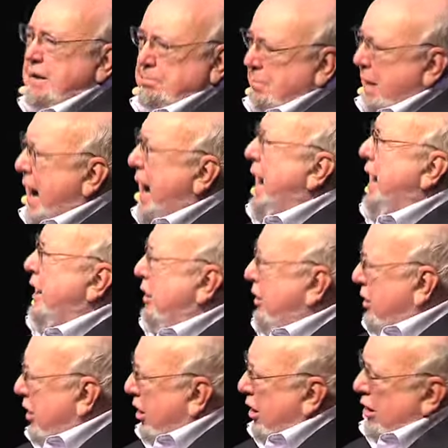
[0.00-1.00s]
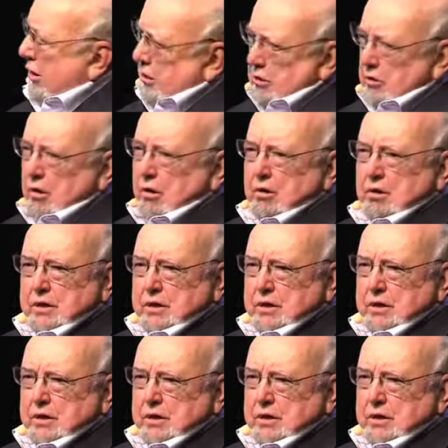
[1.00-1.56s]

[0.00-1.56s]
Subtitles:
my God, your